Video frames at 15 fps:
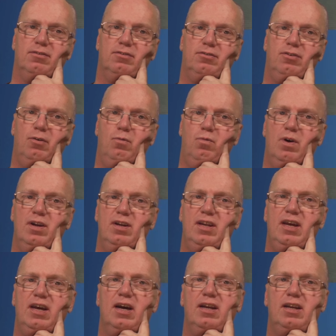So one
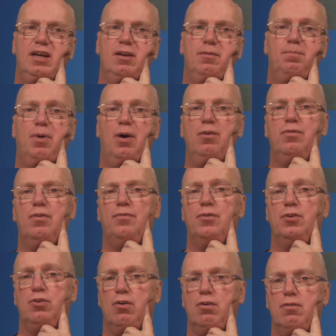thing I did, both for
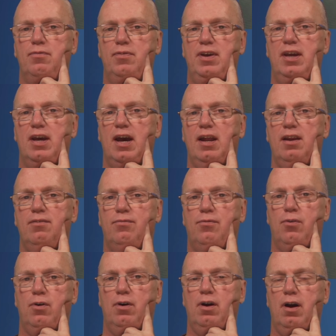photography and
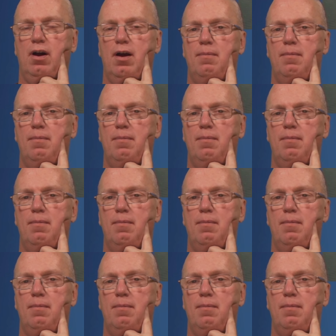for